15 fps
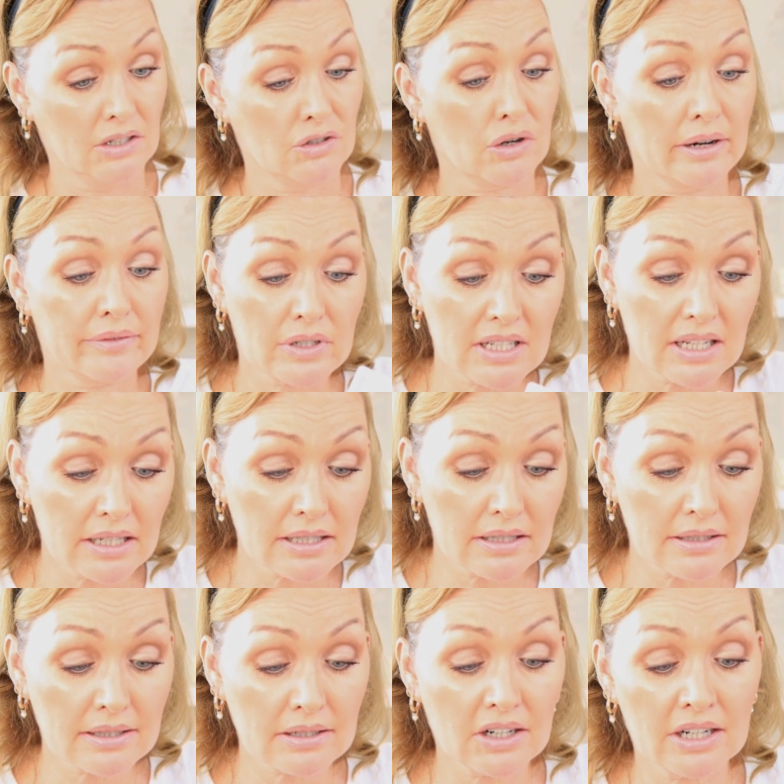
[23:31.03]
driver's
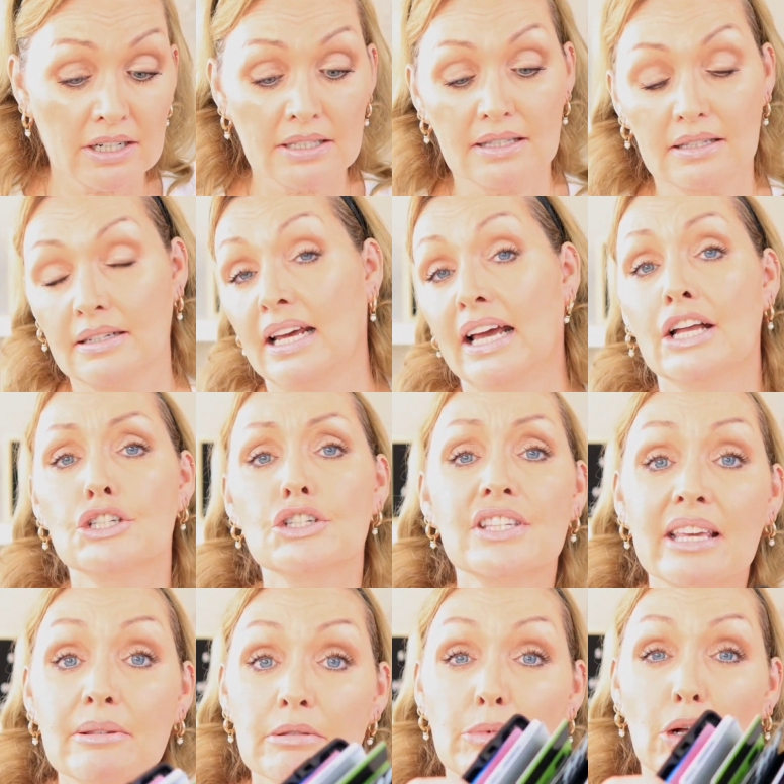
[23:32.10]
license cards, and
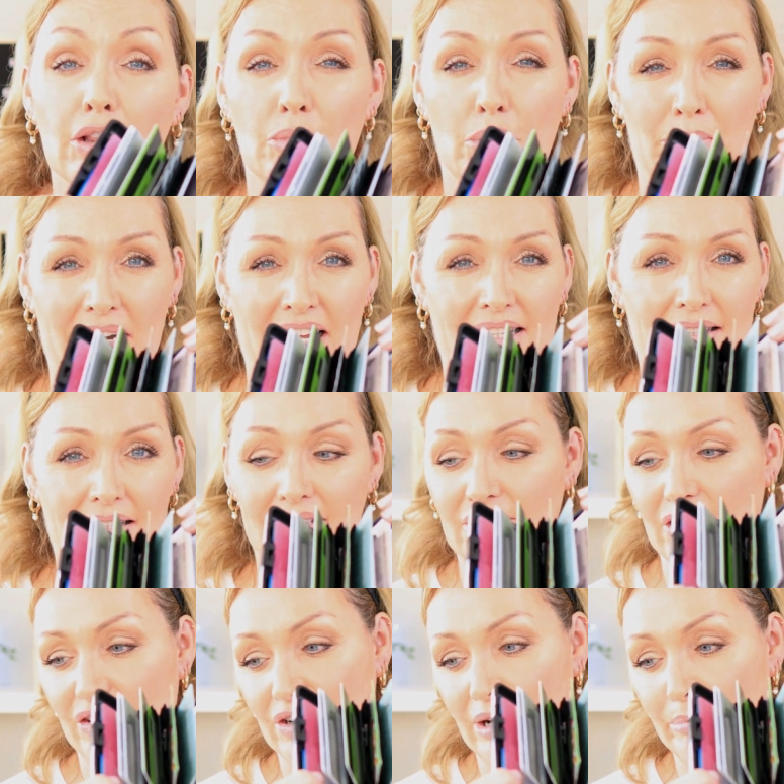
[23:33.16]
just keeps them all in one place
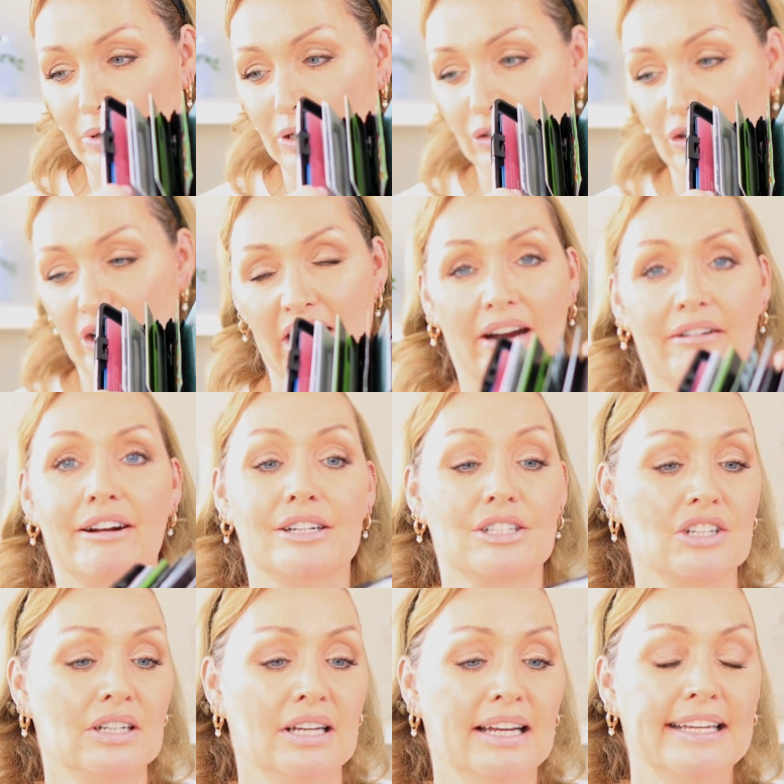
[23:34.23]
so you're not pulling your hair
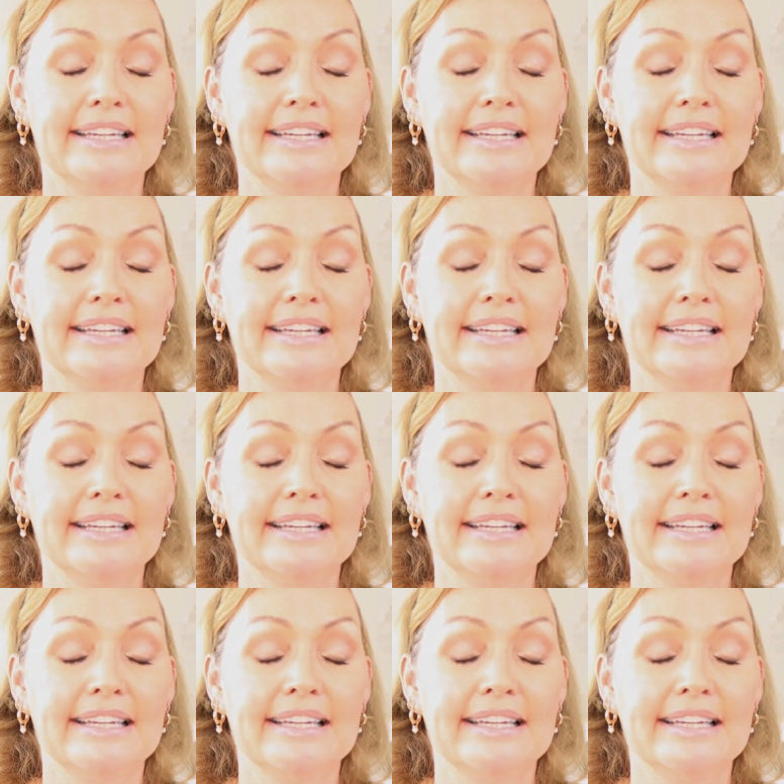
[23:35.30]
out.